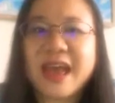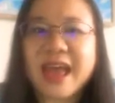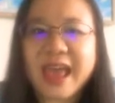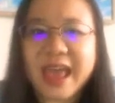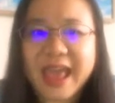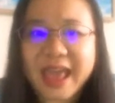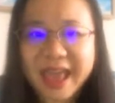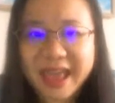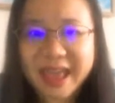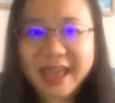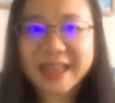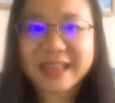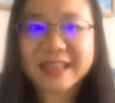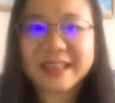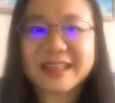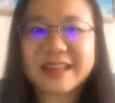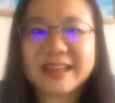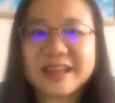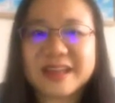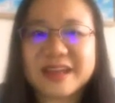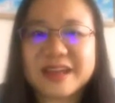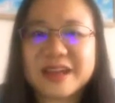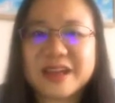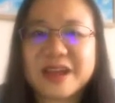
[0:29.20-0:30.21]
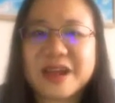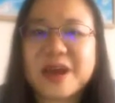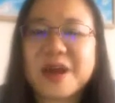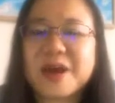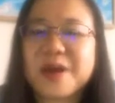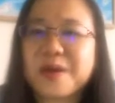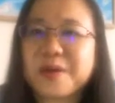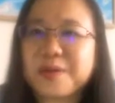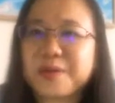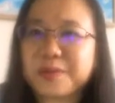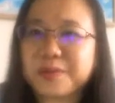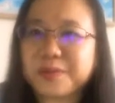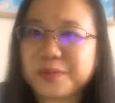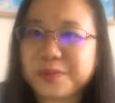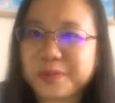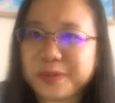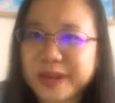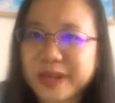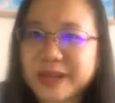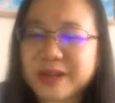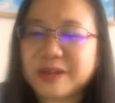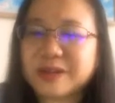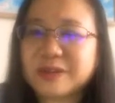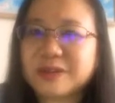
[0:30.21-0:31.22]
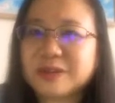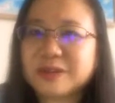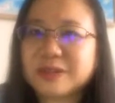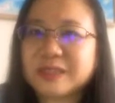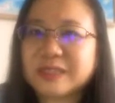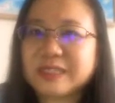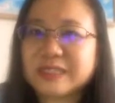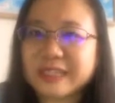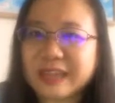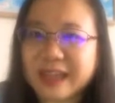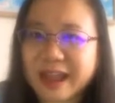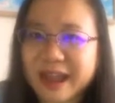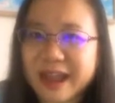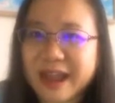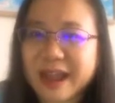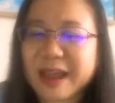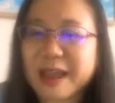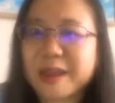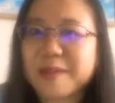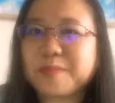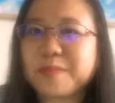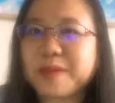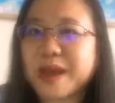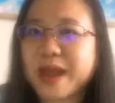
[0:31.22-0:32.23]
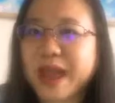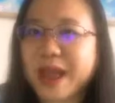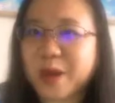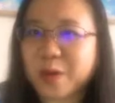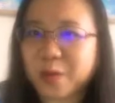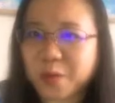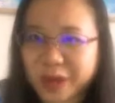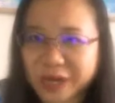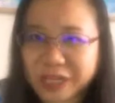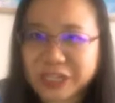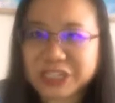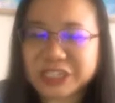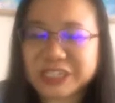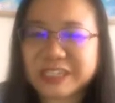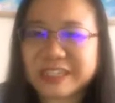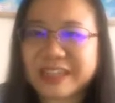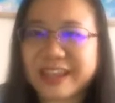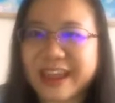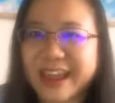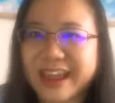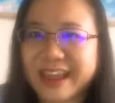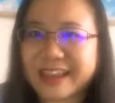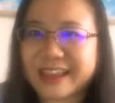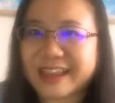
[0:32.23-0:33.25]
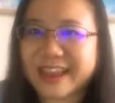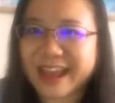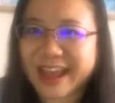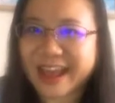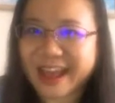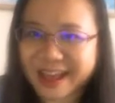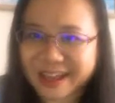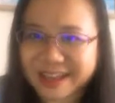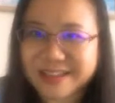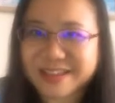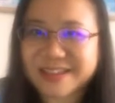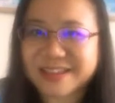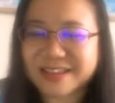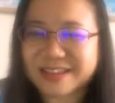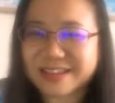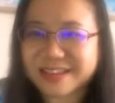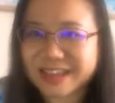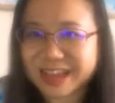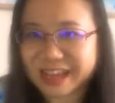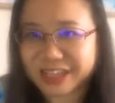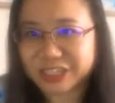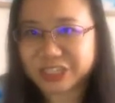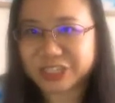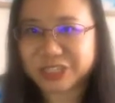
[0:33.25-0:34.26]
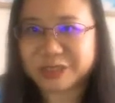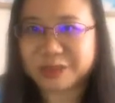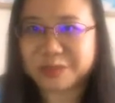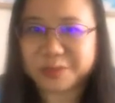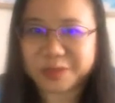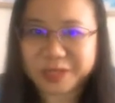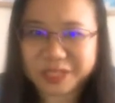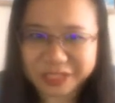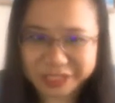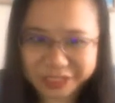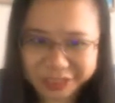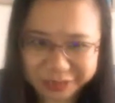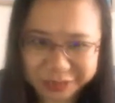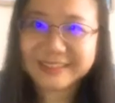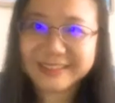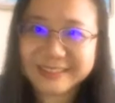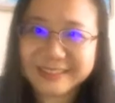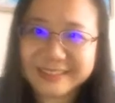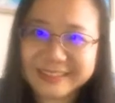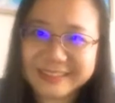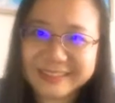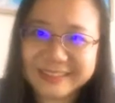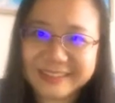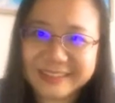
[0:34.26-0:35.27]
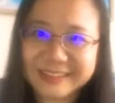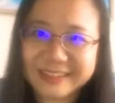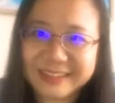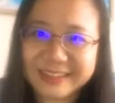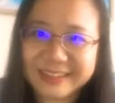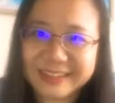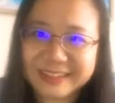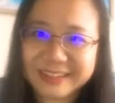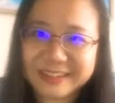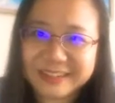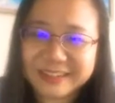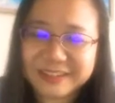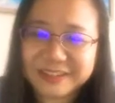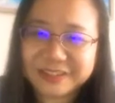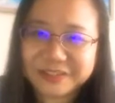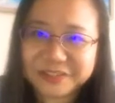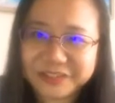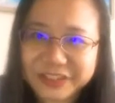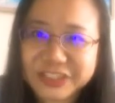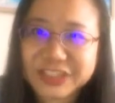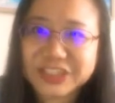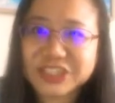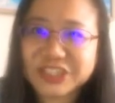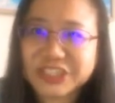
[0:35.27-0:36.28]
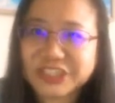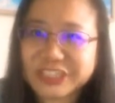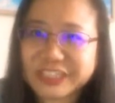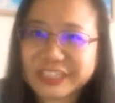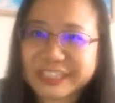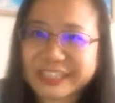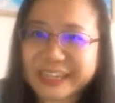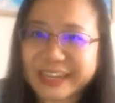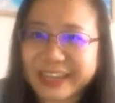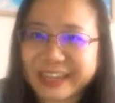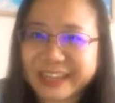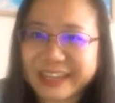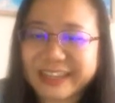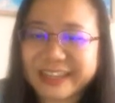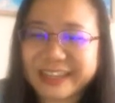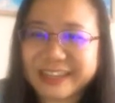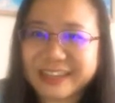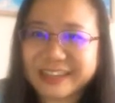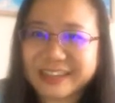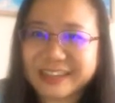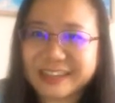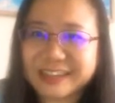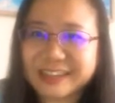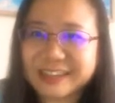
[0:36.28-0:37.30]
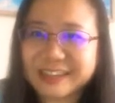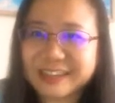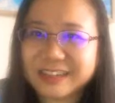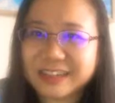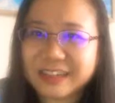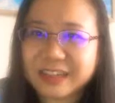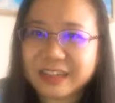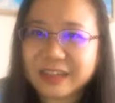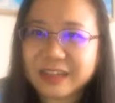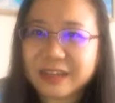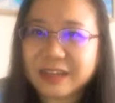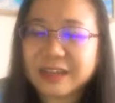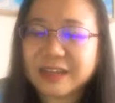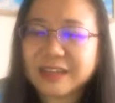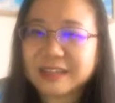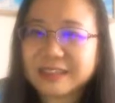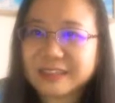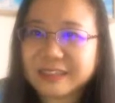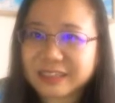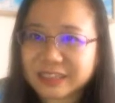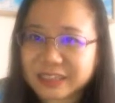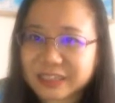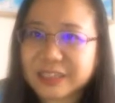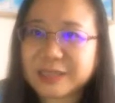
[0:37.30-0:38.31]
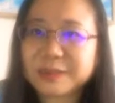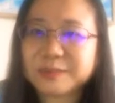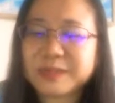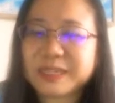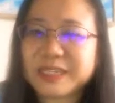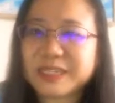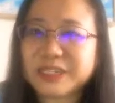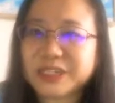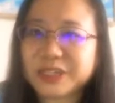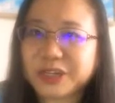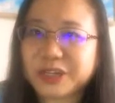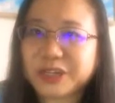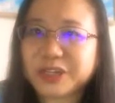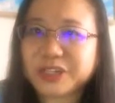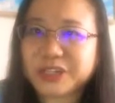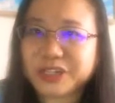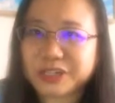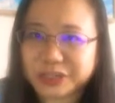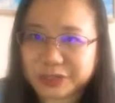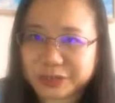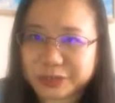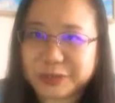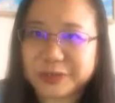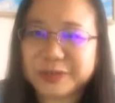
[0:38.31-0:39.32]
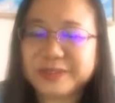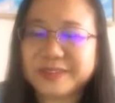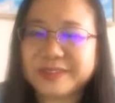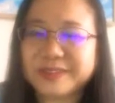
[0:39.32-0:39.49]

and real-time question and answer session with you. First, she said, determine your goal.